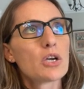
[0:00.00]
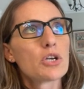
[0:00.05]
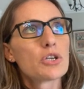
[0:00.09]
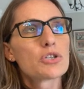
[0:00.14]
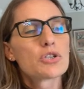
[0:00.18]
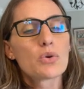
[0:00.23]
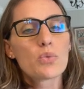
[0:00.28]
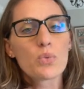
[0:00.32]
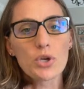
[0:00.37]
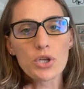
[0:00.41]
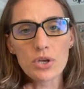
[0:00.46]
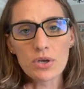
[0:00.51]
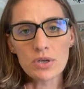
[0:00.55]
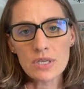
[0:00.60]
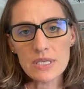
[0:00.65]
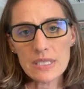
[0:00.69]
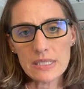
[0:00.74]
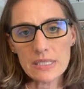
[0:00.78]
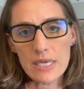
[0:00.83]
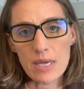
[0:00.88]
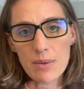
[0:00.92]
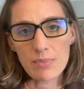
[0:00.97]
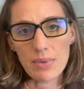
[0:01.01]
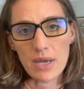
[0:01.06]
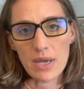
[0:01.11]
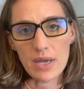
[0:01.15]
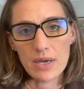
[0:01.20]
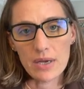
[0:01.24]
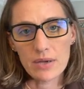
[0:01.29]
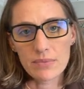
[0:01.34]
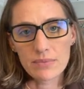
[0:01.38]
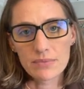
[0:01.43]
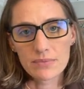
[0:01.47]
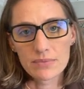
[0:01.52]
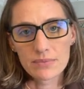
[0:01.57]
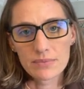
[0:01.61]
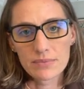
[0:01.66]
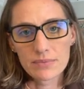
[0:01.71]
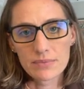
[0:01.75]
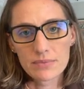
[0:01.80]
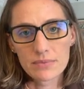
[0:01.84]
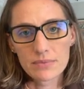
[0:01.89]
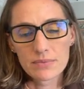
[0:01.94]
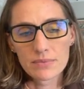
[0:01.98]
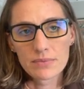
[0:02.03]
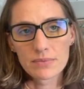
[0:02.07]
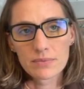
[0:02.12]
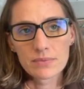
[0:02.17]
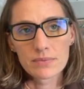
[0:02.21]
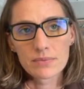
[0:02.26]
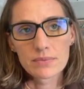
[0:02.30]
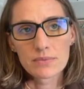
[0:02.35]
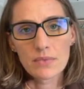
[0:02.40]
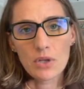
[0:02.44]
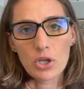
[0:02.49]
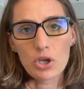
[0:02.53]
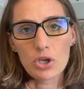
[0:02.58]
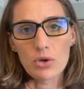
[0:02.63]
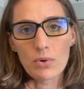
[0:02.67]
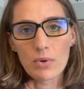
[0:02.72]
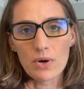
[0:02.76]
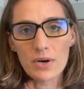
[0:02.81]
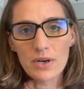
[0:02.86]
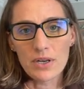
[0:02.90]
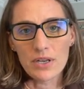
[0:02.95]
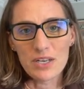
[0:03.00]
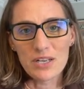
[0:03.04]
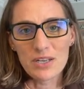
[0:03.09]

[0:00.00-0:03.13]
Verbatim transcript: So when you're sleeping, you're in a